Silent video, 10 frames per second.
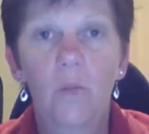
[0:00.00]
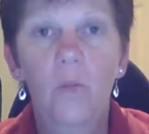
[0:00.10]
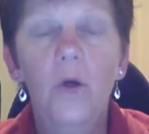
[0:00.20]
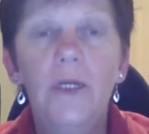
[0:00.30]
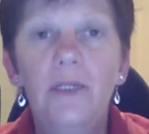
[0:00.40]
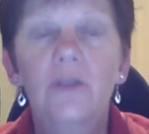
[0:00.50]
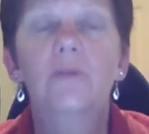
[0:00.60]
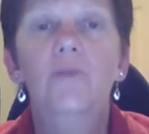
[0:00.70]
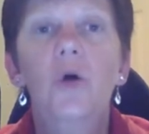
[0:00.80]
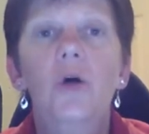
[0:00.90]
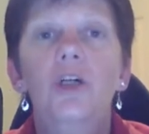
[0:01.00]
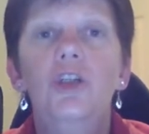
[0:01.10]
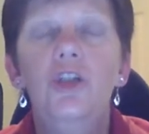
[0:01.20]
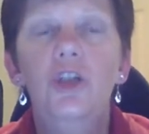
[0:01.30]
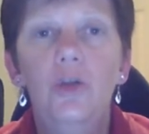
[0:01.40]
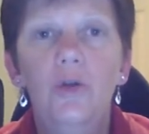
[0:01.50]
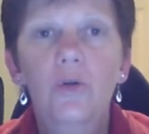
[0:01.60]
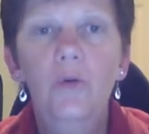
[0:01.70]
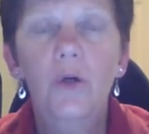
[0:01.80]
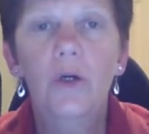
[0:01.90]
What inspired
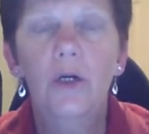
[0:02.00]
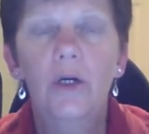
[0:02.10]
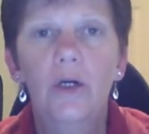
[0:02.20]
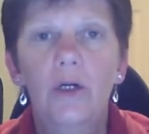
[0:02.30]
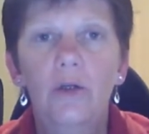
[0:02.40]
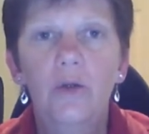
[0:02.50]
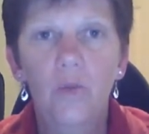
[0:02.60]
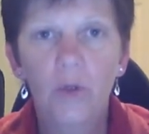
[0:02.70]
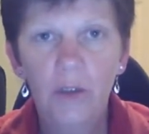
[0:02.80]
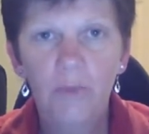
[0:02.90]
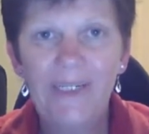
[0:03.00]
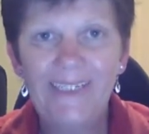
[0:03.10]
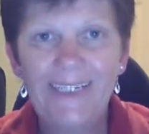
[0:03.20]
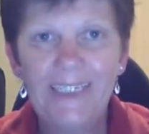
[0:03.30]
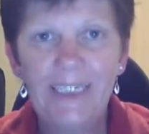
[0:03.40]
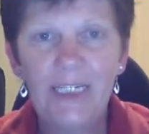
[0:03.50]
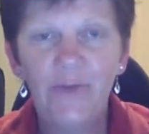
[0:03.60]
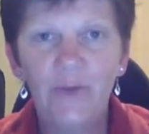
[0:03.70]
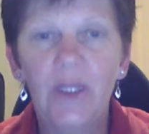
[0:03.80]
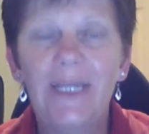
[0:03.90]
you to want to be successful